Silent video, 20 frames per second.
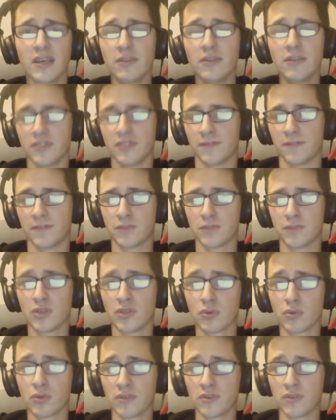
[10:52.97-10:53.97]
There's a
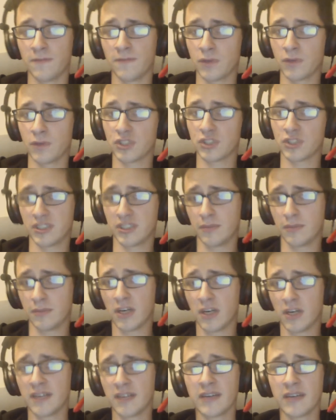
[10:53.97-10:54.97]
total conversion
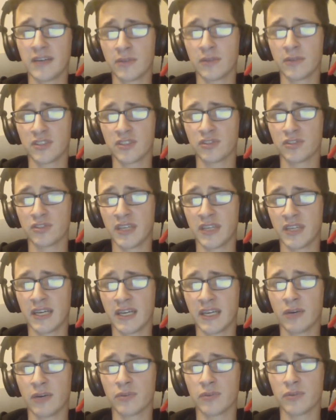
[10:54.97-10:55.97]
mod I want to try
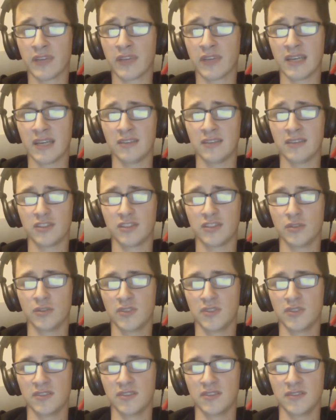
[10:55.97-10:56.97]
out that
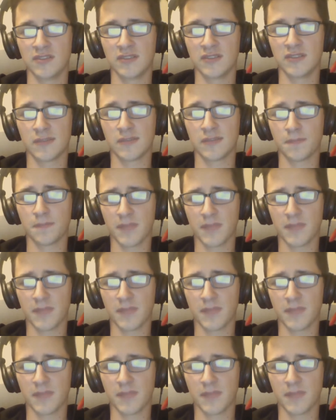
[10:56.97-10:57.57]
introduces